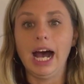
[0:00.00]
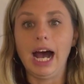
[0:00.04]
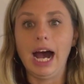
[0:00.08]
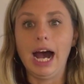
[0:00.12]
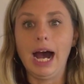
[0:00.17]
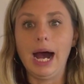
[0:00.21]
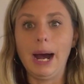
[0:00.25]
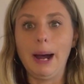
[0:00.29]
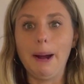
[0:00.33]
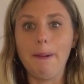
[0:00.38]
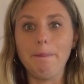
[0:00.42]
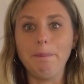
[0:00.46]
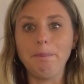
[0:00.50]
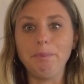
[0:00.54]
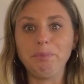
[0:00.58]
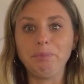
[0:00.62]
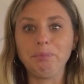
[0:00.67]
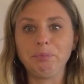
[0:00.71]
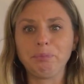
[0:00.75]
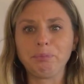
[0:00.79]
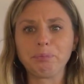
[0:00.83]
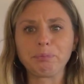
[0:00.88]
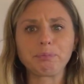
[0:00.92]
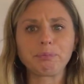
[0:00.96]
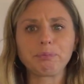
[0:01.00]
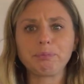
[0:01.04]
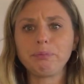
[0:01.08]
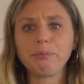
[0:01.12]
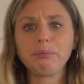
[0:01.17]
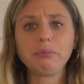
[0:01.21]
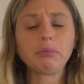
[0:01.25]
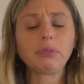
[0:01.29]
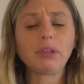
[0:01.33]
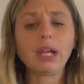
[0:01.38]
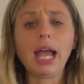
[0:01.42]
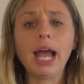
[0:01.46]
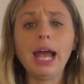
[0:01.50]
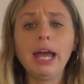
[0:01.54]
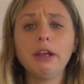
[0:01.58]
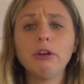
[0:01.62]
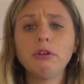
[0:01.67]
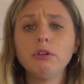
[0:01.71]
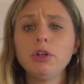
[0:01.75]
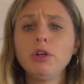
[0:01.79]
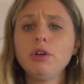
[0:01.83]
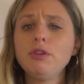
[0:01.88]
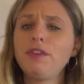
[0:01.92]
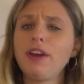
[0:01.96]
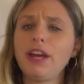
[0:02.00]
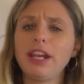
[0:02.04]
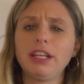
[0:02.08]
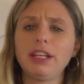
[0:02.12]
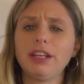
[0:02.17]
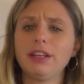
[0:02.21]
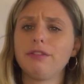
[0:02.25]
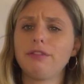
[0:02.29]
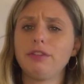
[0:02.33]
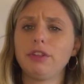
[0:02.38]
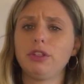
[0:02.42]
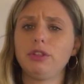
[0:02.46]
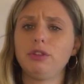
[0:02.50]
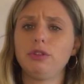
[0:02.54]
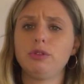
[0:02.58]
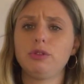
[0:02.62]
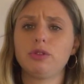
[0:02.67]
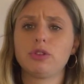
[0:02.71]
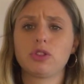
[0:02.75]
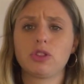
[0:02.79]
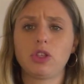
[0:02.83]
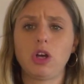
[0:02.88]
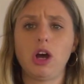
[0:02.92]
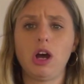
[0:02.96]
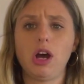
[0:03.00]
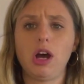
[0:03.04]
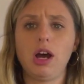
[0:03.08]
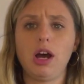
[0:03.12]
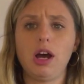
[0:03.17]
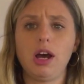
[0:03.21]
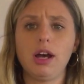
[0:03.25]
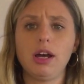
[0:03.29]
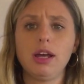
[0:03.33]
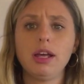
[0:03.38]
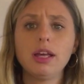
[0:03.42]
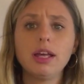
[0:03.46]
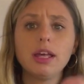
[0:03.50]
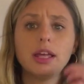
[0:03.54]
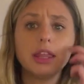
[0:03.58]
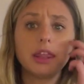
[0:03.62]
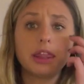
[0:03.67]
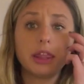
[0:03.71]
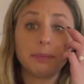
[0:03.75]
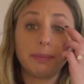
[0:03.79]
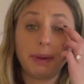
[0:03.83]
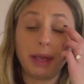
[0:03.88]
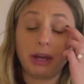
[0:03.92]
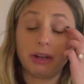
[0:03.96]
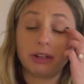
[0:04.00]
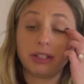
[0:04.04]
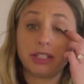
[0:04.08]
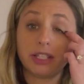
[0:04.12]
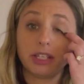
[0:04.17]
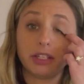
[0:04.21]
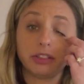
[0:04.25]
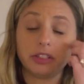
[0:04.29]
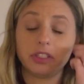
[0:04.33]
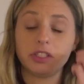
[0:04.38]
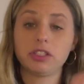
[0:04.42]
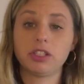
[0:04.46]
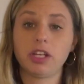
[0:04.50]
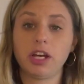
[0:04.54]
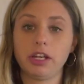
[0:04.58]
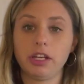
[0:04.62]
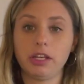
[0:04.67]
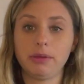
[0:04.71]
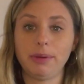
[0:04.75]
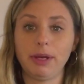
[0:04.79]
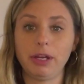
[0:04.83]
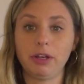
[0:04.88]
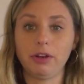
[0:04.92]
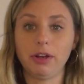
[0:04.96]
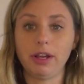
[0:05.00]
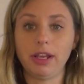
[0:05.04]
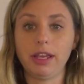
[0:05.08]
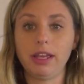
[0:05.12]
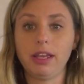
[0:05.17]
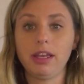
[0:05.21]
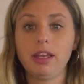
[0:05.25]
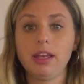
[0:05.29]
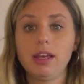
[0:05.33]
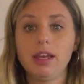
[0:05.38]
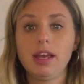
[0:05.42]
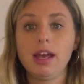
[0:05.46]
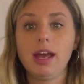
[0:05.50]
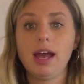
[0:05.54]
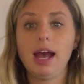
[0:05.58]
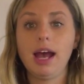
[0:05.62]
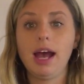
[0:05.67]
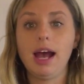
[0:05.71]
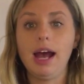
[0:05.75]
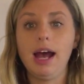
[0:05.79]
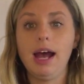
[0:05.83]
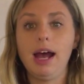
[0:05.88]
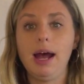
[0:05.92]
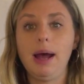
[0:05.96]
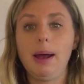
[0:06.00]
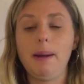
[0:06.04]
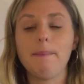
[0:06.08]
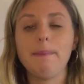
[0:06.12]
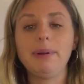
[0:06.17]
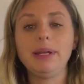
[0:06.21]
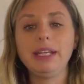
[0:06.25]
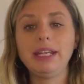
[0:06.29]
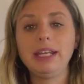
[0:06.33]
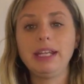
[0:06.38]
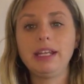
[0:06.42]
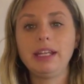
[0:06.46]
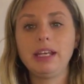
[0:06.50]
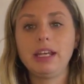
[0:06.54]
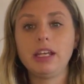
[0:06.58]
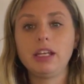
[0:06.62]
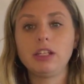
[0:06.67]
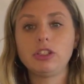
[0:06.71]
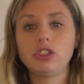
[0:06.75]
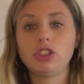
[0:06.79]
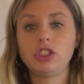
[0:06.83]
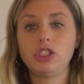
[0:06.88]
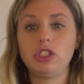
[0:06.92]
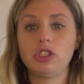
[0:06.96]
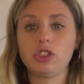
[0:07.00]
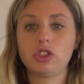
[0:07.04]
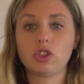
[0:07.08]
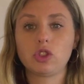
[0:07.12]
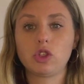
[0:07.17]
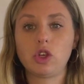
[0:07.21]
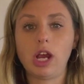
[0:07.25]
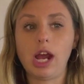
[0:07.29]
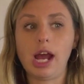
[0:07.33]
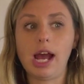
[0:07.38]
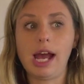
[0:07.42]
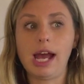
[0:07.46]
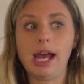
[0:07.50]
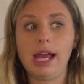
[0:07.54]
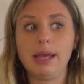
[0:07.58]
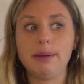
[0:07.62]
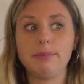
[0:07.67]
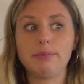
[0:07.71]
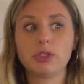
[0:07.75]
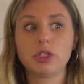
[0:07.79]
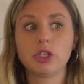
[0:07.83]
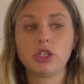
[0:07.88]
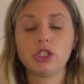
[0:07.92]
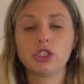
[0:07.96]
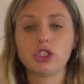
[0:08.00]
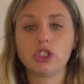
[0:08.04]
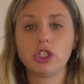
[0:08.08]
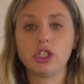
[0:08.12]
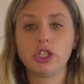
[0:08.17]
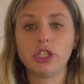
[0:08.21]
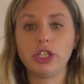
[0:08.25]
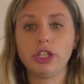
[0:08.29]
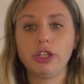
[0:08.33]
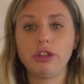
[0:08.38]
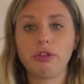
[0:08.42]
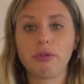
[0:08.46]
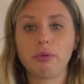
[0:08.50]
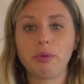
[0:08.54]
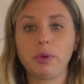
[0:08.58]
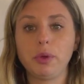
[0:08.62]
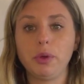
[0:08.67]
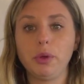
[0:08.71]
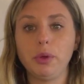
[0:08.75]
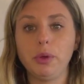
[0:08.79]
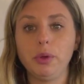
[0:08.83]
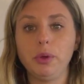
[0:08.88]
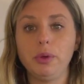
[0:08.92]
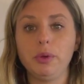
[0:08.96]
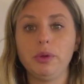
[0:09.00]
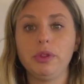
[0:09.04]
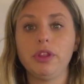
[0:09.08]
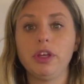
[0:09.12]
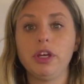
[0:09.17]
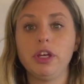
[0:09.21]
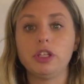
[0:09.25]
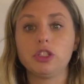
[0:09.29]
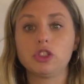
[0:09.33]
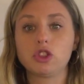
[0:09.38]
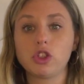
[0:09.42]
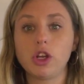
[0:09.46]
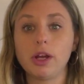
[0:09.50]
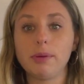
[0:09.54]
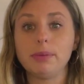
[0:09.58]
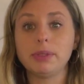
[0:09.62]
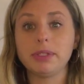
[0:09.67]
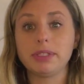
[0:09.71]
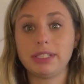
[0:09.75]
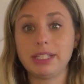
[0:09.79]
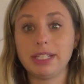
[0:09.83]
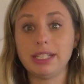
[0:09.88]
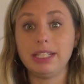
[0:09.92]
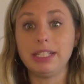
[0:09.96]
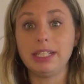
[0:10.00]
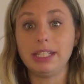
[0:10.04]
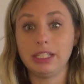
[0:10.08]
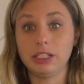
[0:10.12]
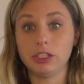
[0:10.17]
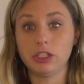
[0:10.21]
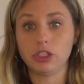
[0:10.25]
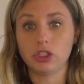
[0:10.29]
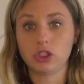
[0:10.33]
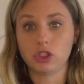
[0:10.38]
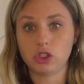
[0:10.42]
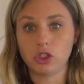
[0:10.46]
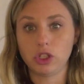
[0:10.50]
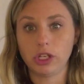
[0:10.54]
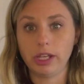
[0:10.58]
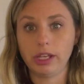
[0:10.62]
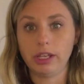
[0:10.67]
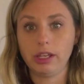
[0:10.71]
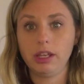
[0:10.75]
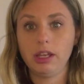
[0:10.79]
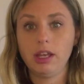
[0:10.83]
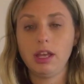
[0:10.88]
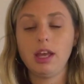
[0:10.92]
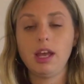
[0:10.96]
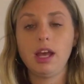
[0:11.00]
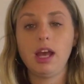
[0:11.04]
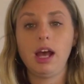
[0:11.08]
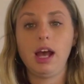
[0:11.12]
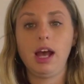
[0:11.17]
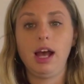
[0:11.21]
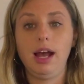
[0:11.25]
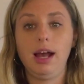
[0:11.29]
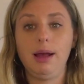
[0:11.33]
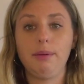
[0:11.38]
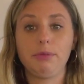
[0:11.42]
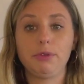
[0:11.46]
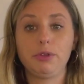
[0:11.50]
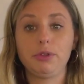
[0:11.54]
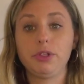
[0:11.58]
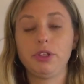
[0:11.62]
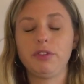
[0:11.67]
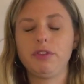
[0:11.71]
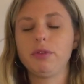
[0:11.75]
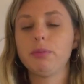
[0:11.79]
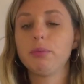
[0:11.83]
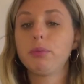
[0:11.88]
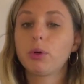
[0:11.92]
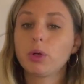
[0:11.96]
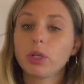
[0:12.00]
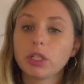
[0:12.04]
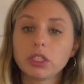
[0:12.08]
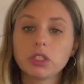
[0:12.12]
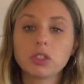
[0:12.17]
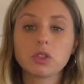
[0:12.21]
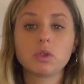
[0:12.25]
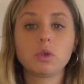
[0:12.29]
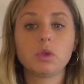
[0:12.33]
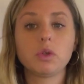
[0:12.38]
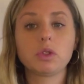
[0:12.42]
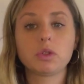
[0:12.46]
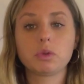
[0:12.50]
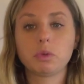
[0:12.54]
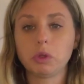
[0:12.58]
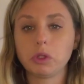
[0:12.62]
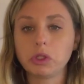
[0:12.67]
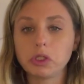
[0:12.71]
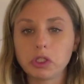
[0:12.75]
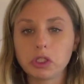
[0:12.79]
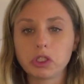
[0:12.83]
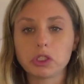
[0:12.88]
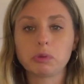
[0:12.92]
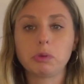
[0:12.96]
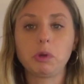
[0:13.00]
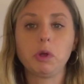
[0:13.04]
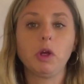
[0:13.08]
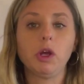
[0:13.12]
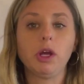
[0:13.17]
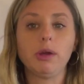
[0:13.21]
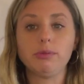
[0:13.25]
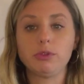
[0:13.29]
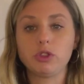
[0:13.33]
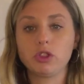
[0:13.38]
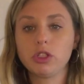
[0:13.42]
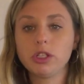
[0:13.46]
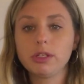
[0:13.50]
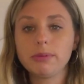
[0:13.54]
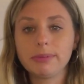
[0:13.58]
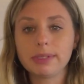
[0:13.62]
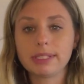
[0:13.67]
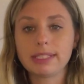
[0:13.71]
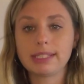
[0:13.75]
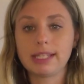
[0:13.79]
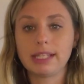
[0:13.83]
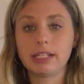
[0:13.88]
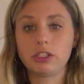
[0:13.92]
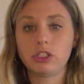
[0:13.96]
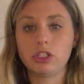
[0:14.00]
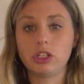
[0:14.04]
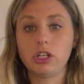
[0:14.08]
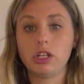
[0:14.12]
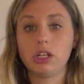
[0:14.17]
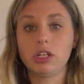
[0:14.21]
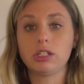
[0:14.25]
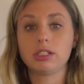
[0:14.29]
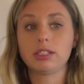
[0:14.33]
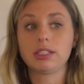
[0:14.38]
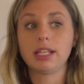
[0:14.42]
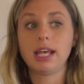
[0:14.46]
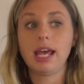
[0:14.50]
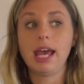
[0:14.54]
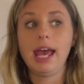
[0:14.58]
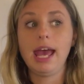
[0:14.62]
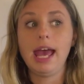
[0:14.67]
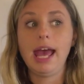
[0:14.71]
Um, I don't know if any of you saw the Paris Hilton documentary, um, but in it, she describes her journey through the troubled teen industry, um, through different boarding schools, wilderness programs, treatment centers,